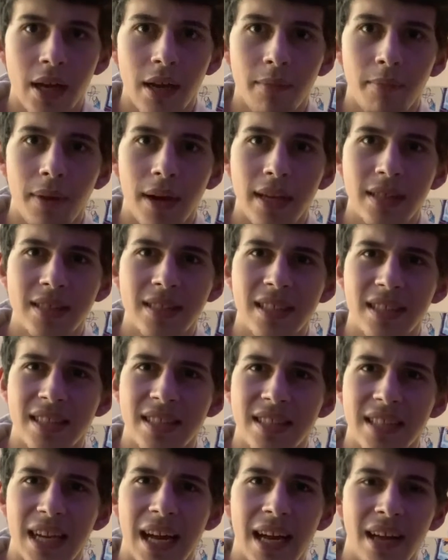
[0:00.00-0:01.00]
but it's the
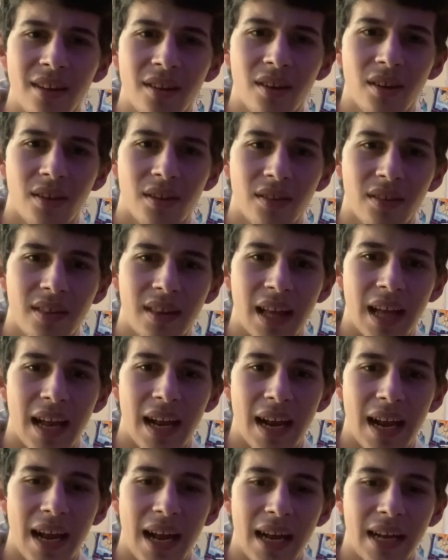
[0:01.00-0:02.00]
style
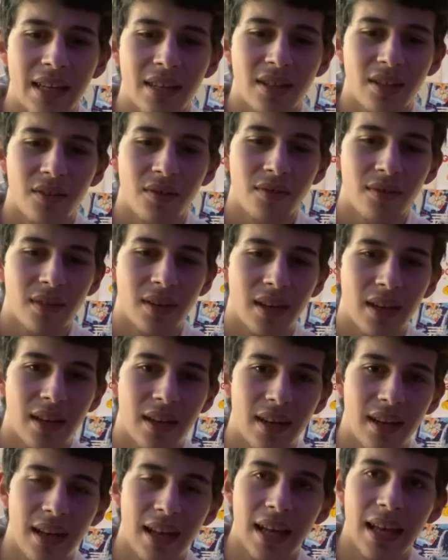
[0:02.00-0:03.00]
that I don't
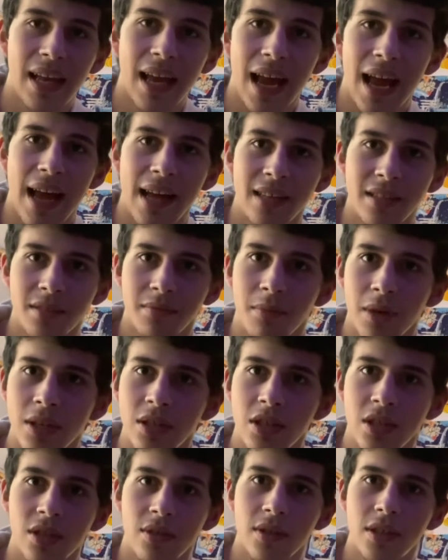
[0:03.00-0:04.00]
like as
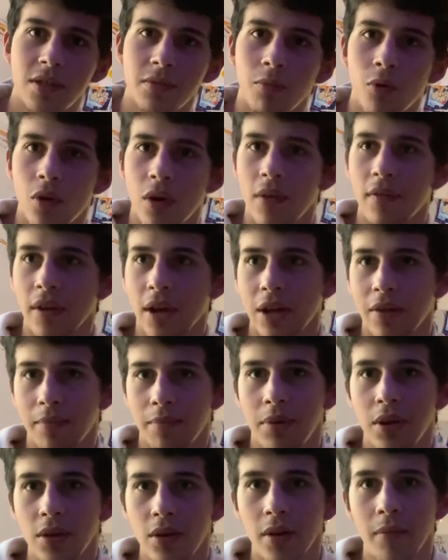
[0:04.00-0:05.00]
much, so it's more of a
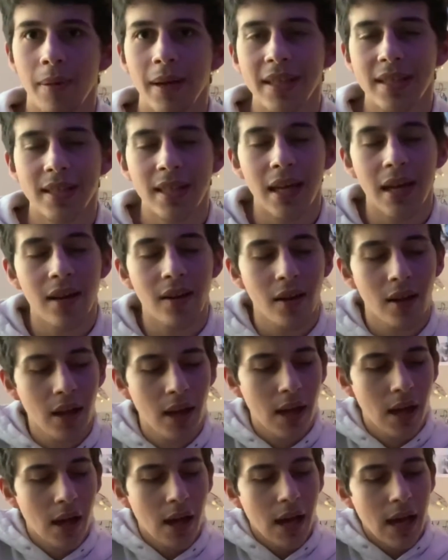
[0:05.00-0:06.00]
computer-based style.
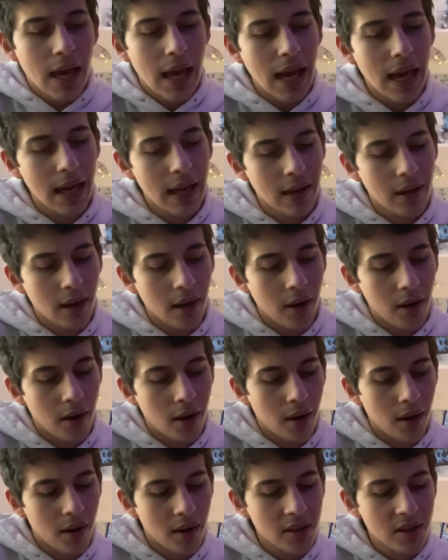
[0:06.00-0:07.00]
And
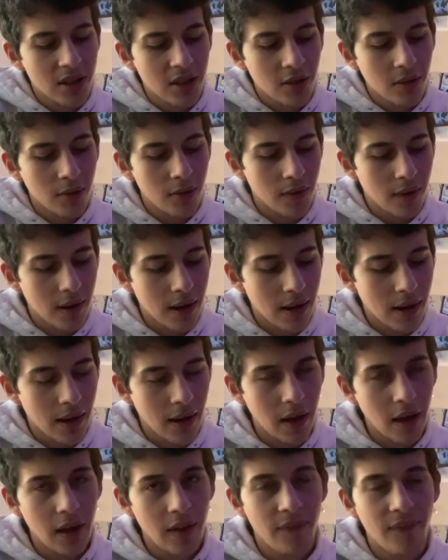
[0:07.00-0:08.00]
also,
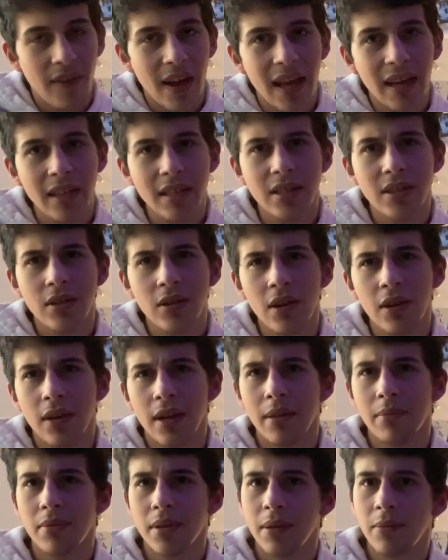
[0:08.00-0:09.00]
if any Studio
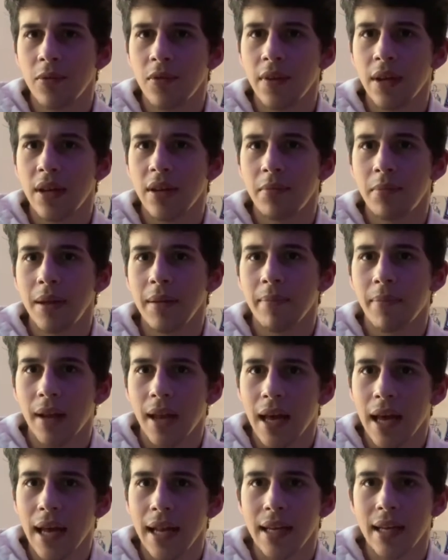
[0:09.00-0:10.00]
Ghibli movie could be
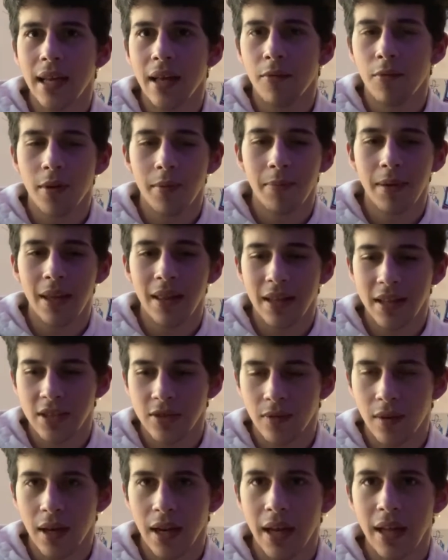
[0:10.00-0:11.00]
bland, it would be
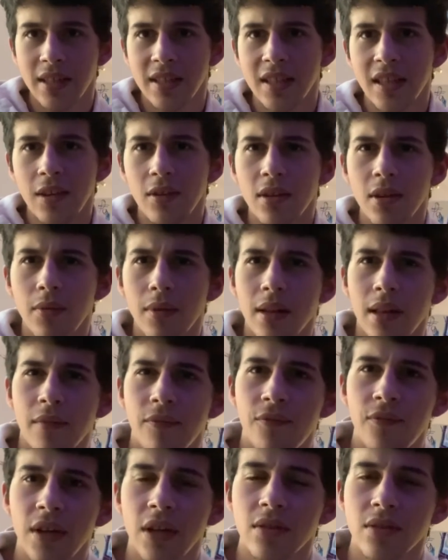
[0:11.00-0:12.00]
this one. It's the only one that
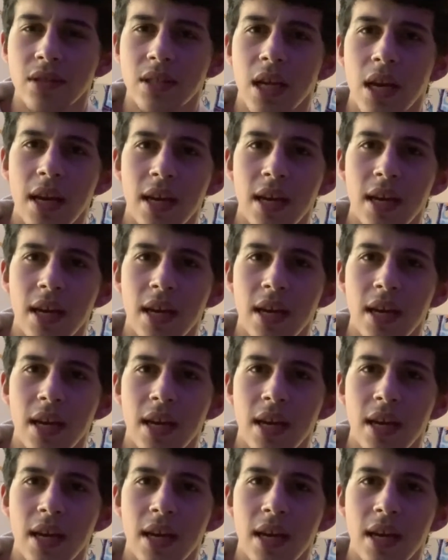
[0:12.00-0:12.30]
feels